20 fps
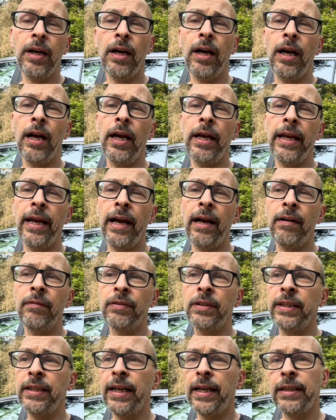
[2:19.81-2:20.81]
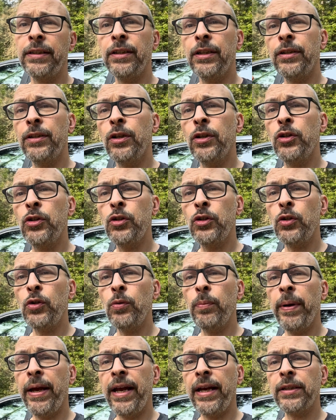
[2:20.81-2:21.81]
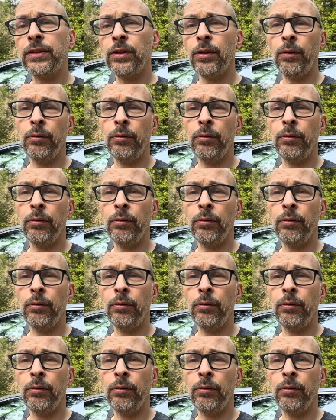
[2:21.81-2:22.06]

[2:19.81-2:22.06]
I have connected 2 banks